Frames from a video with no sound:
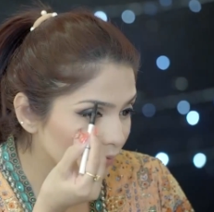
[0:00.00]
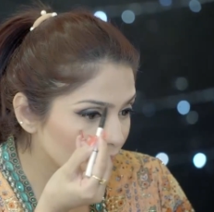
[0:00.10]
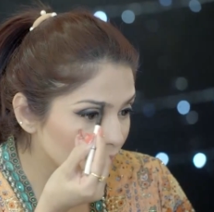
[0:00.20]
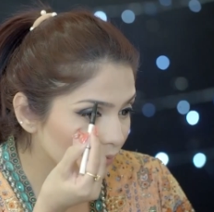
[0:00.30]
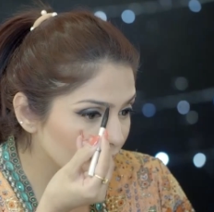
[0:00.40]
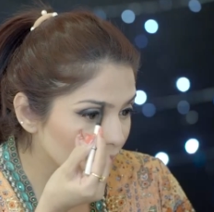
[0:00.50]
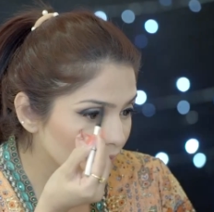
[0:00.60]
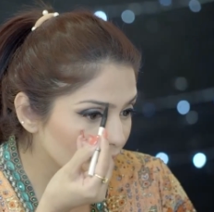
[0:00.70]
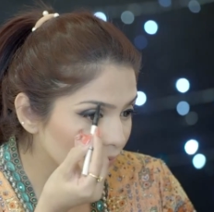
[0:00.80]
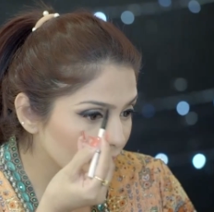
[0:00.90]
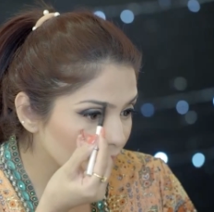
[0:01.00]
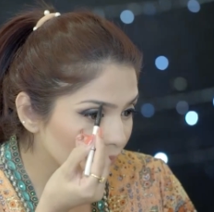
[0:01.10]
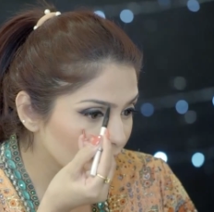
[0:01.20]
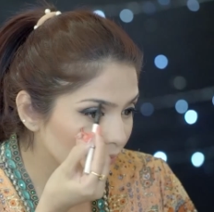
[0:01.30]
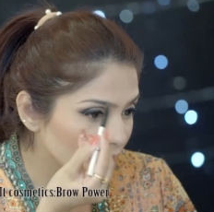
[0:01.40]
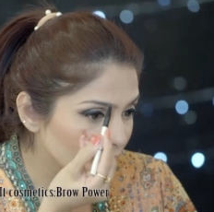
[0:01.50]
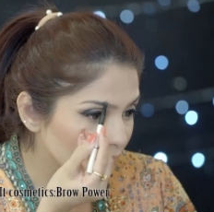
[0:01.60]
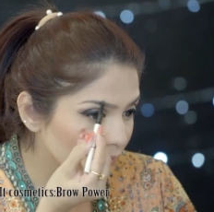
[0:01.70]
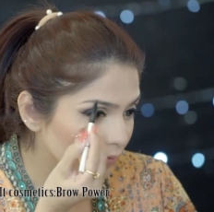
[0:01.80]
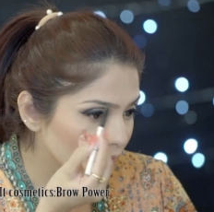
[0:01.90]
and I'm using the IT
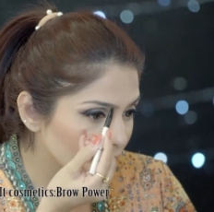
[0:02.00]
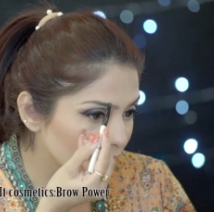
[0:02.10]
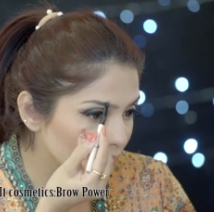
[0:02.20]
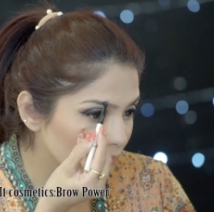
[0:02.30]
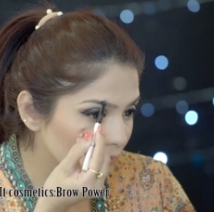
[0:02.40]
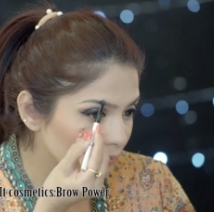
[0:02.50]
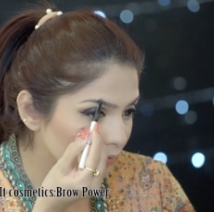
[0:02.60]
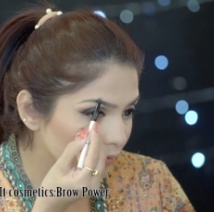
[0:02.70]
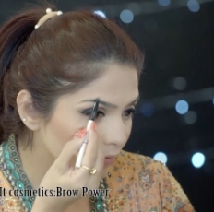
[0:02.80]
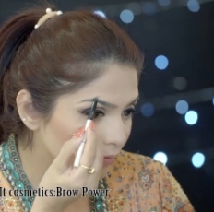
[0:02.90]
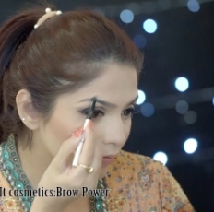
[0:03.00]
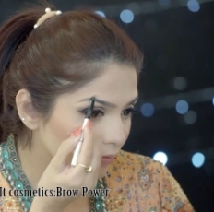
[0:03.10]
Cosmetics Brow Power